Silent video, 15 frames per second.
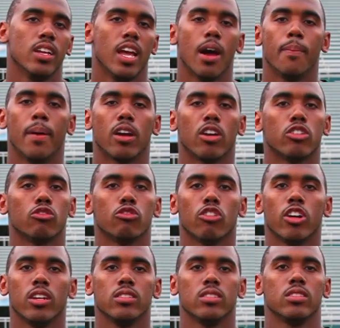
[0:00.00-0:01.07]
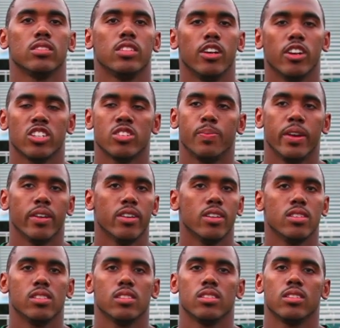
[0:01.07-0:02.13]
help out on the run. They're
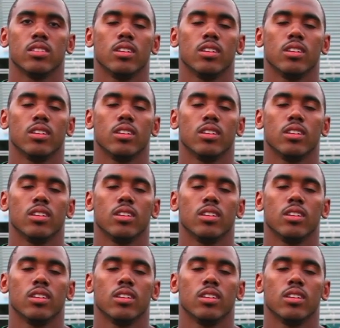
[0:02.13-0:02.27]
experienced.